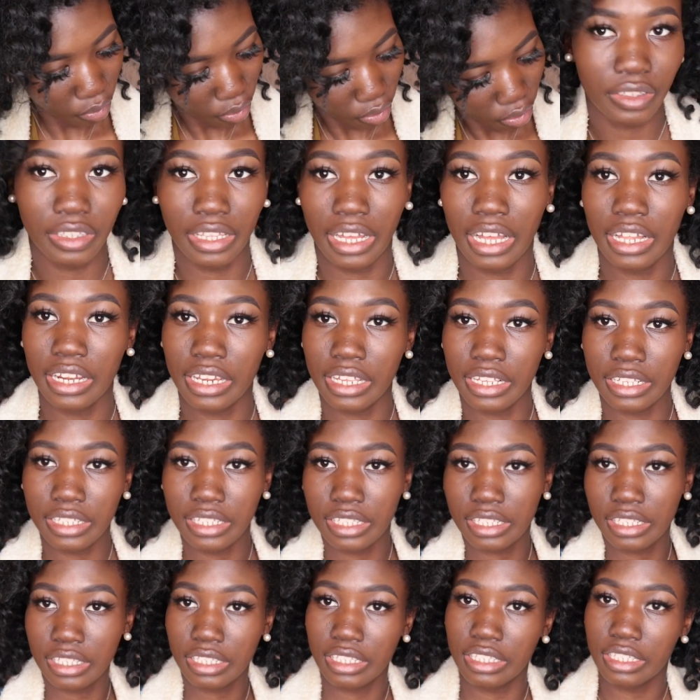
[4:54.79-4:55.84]
that
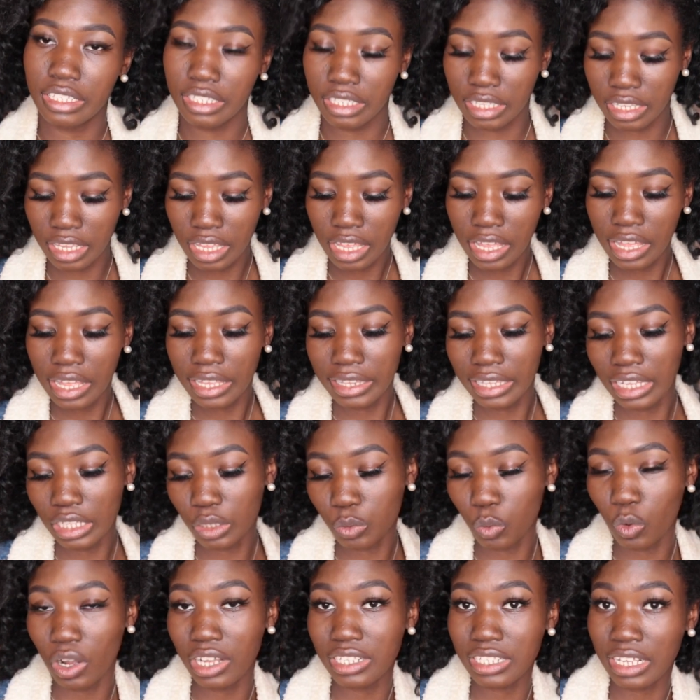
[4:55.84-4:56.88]

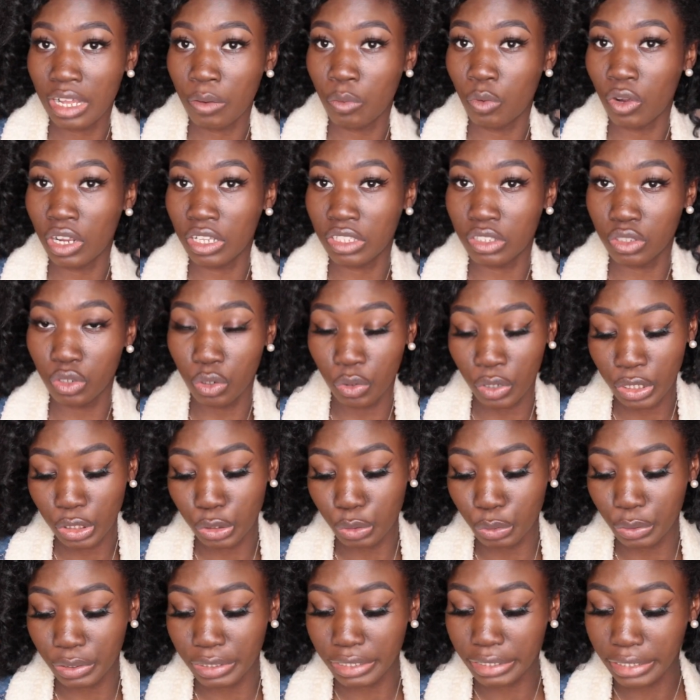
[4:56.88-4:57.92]
was I was going
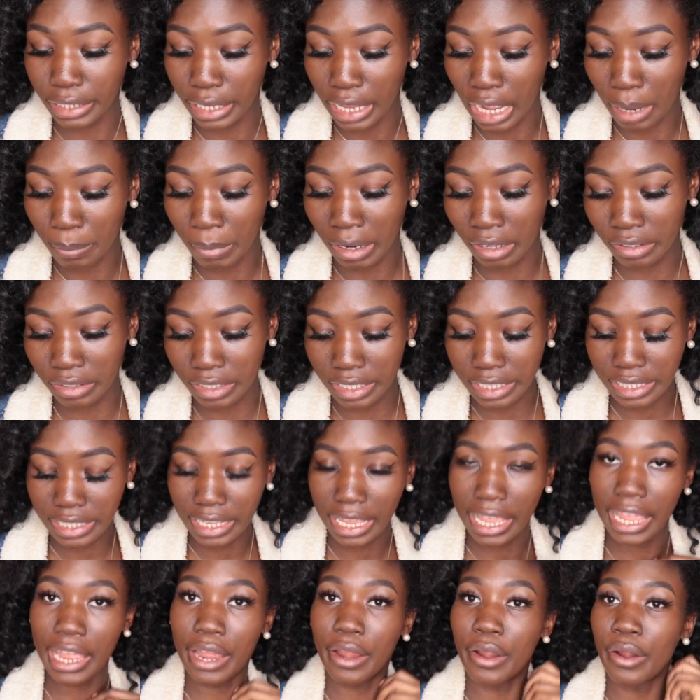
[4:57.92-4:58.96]
to say about this
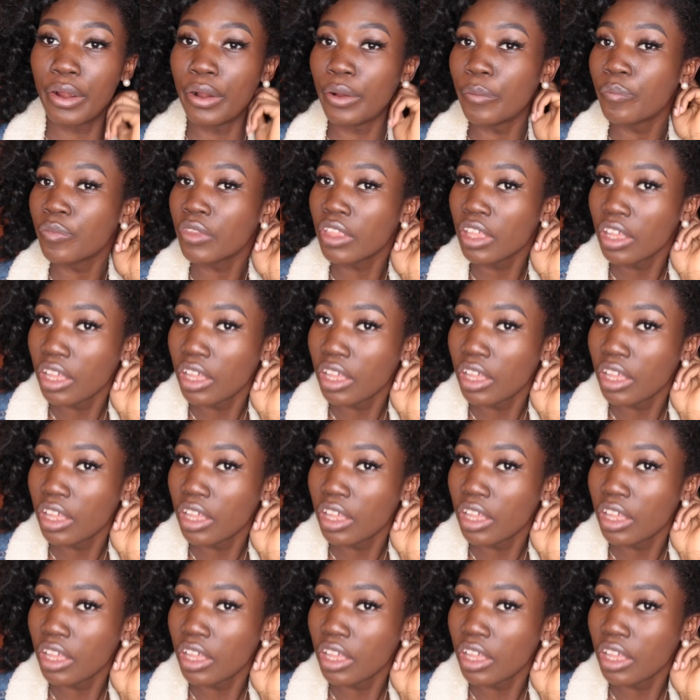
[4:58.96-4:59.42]
hair.